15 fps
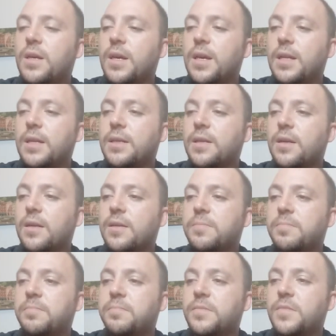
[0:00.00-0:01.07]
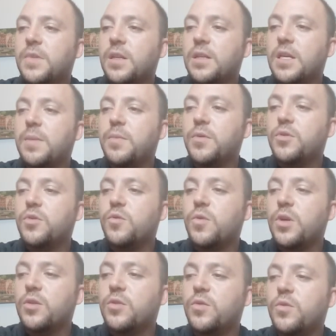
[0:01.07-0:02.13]
and I'll keep on do
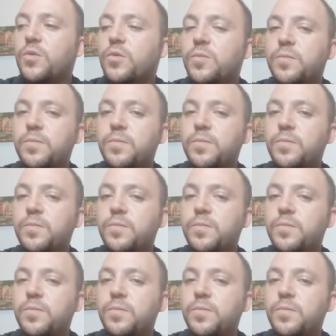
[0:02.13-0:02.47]
what I do,